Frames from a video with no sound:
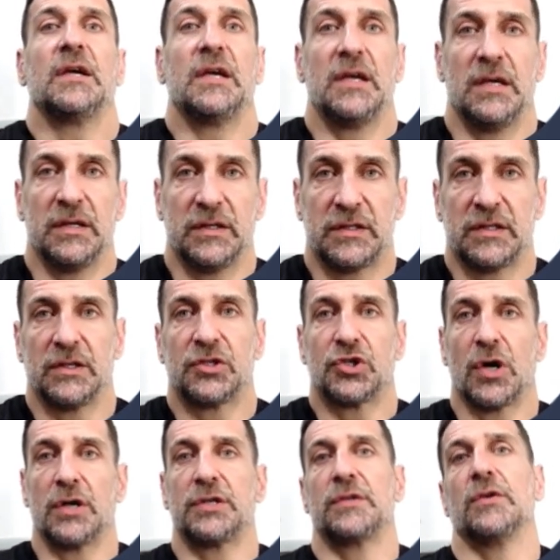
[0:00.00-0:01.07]
is
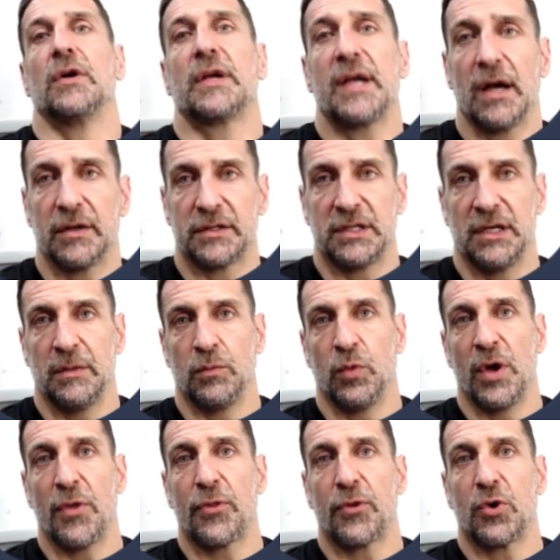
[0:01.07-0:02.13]
charging their account team
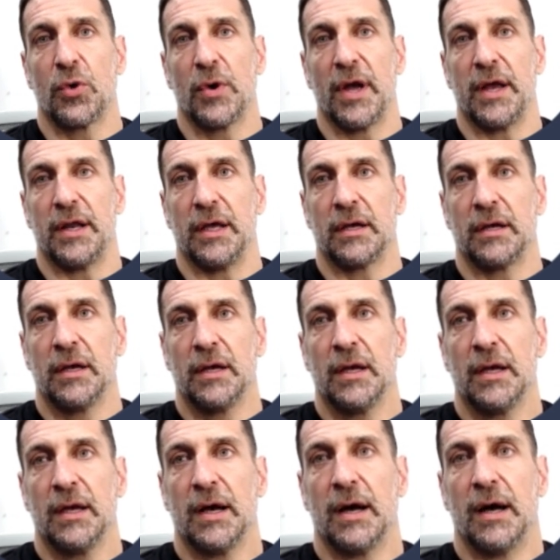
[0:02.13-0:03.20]
with creating
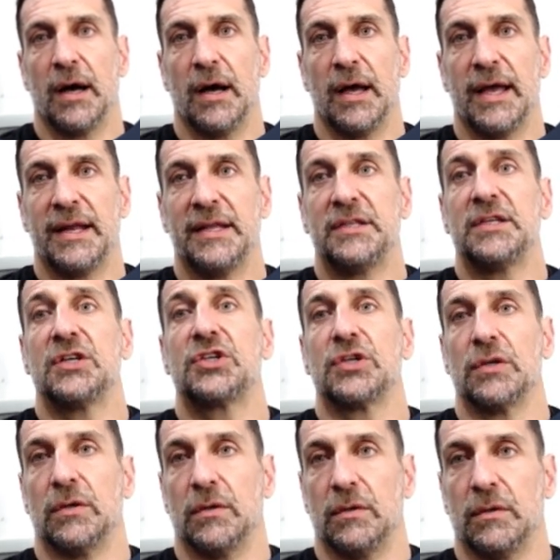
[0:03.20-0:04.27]
an
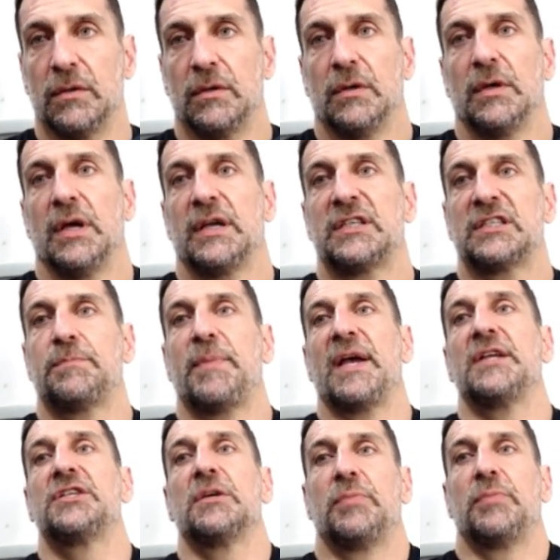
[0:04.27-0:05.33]
additional
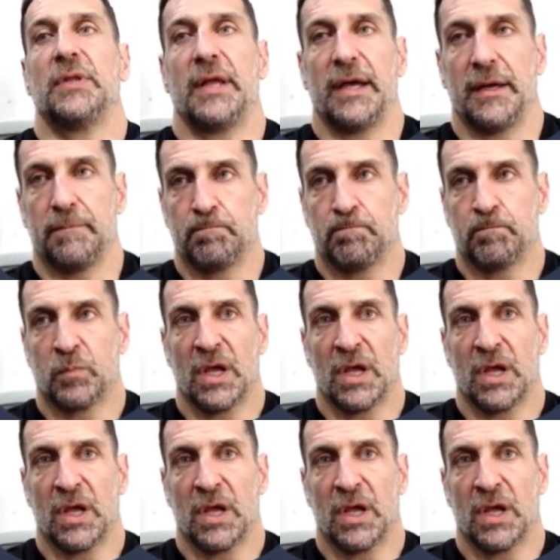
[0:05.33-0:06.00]
expansion plan